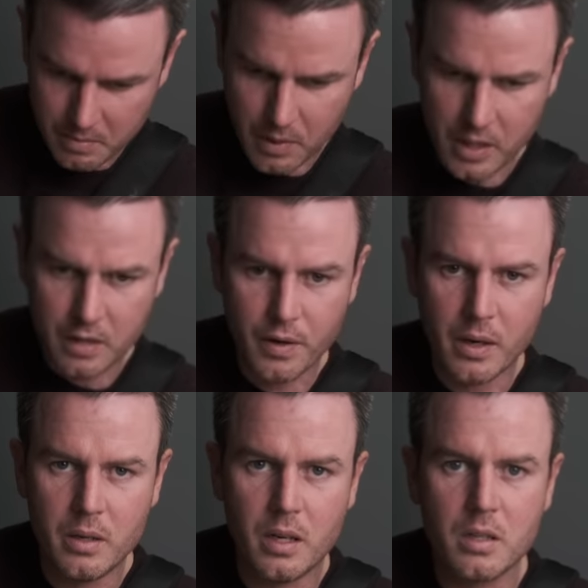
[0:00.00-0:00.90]

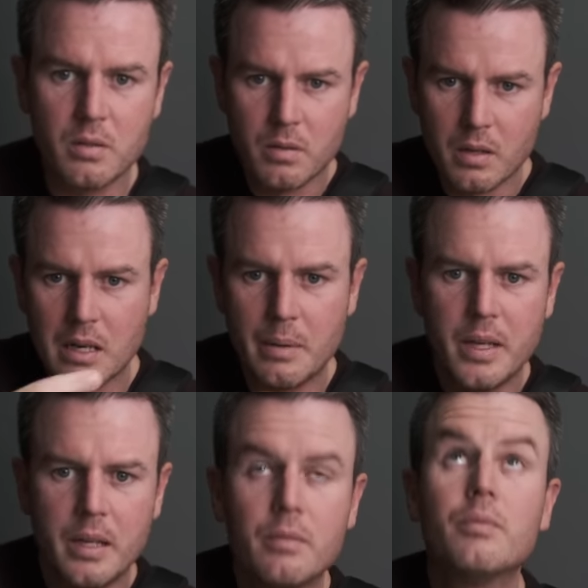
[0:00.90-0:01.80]
microphone, I can click
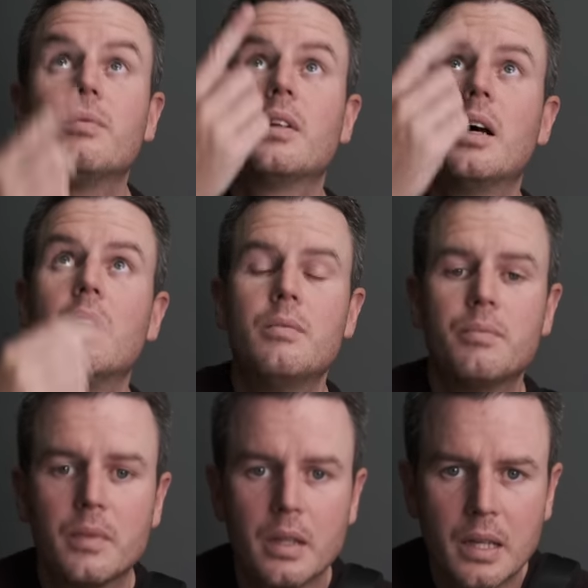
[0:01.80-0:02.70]
the
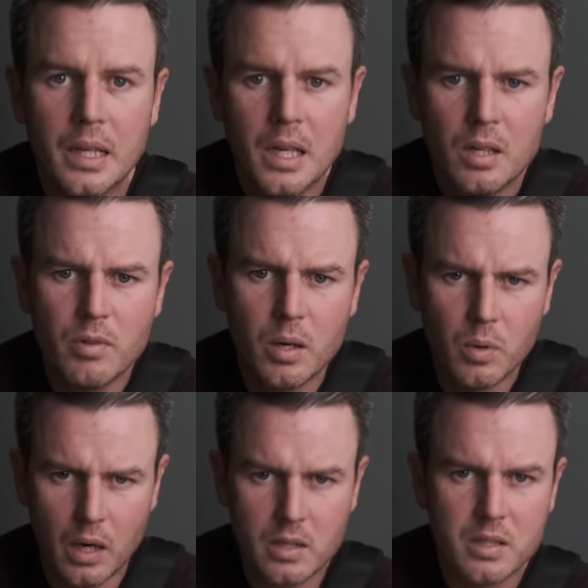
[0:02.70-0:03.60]
um, Rode
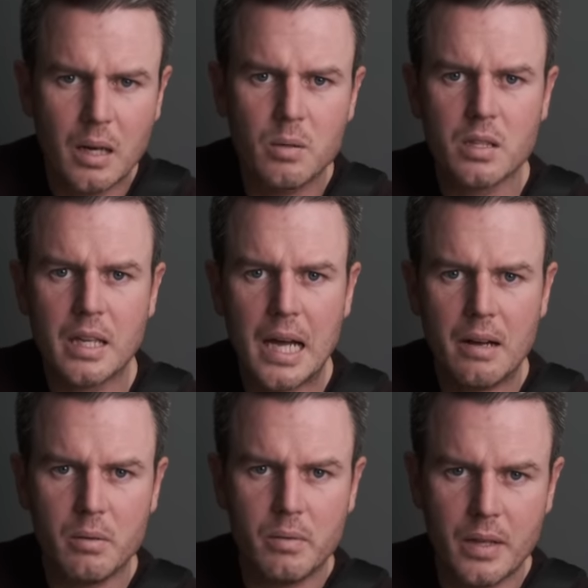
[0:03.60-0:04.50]
Wireless Go to
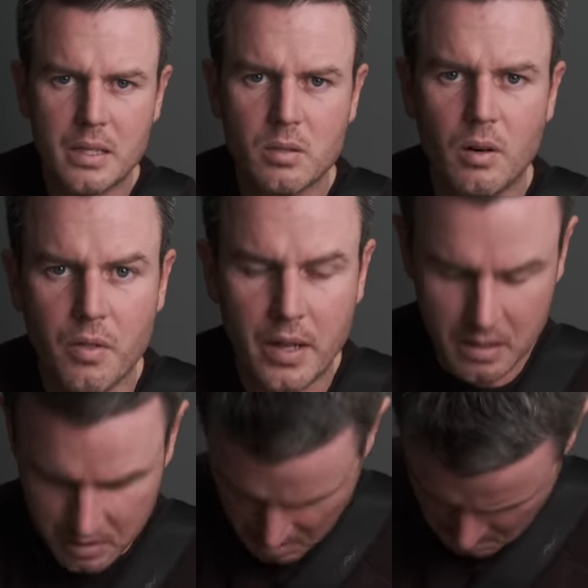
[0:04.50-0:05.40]
there or that sort of
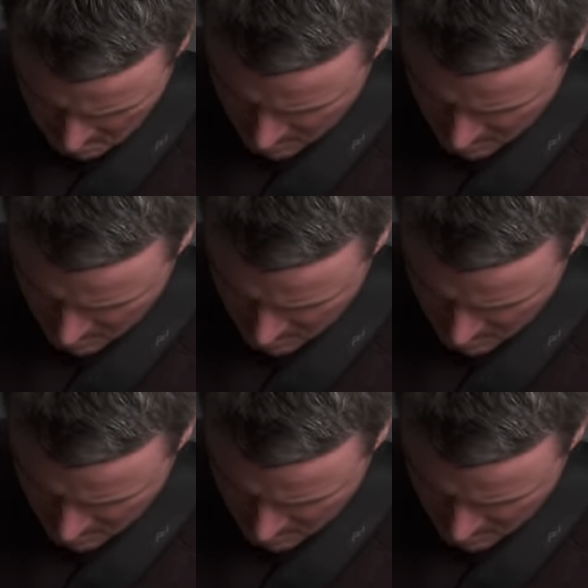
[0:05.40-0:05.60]
thing. So